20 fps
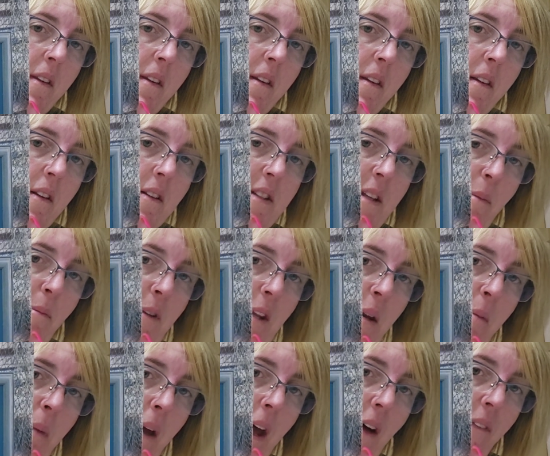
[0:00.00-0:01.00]
There's something
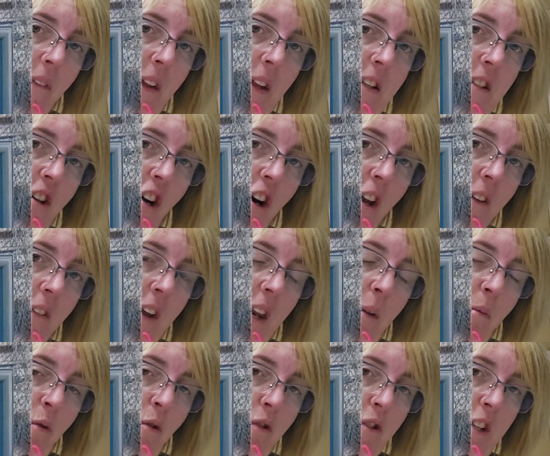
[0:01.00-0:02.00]
about these kind of
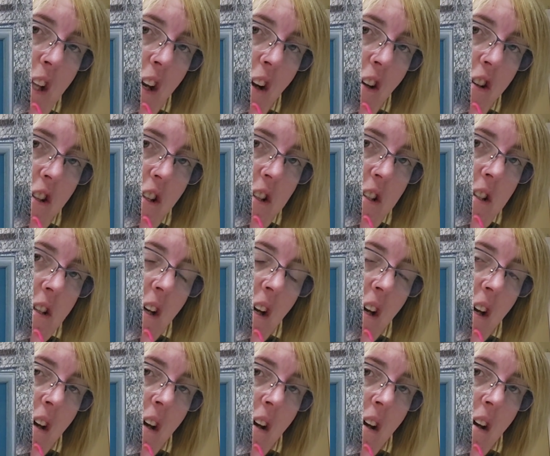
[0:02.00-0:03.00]
animals that
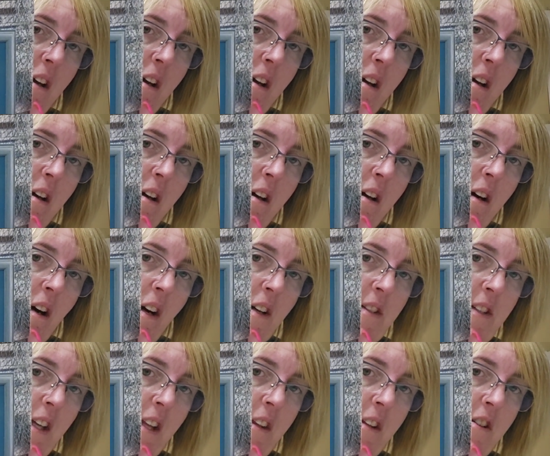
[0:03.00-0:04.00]
I
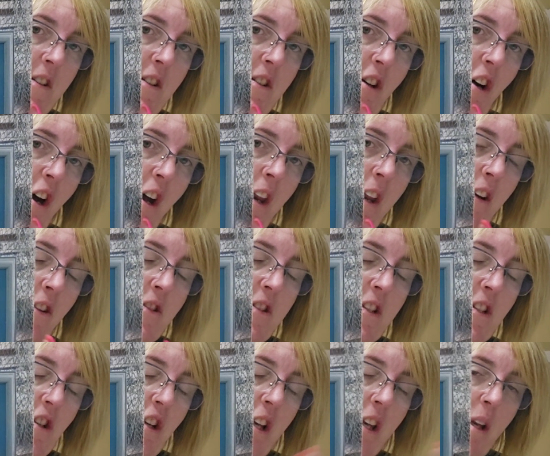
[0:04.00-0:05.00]
see the design, and because
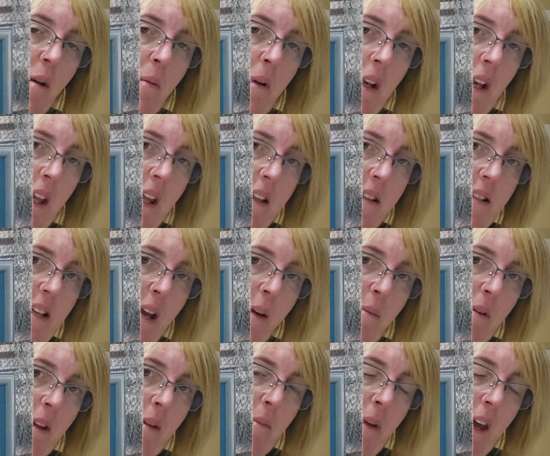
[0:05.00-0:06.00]
it's got a little bit of landscape
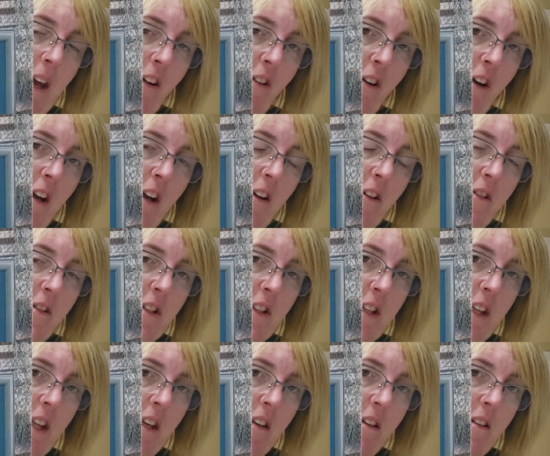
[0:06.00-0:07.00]
in the background and
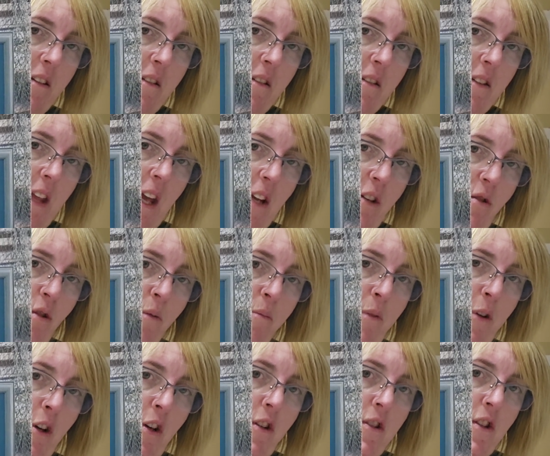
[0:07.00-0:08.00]
then the actual
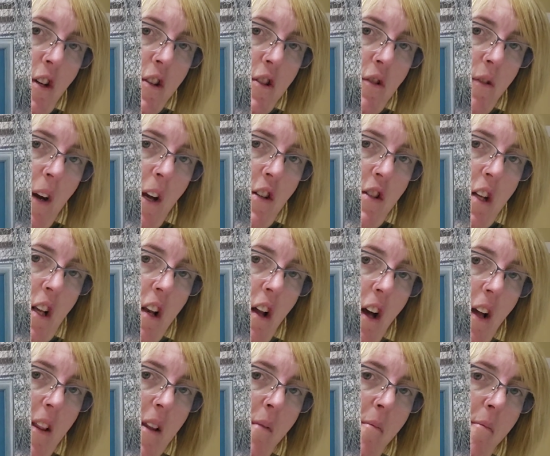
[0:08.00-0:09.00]
birds, I do actually
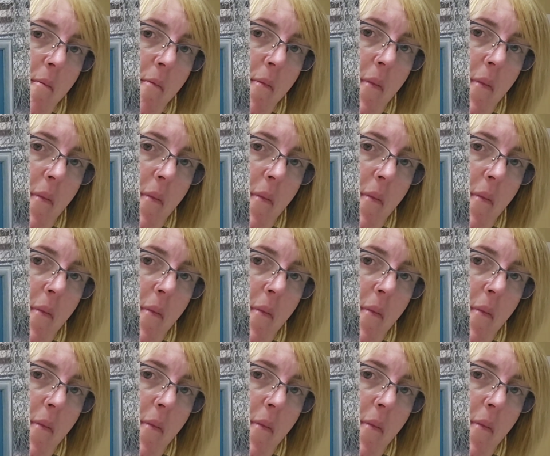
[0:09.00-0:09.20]
like them.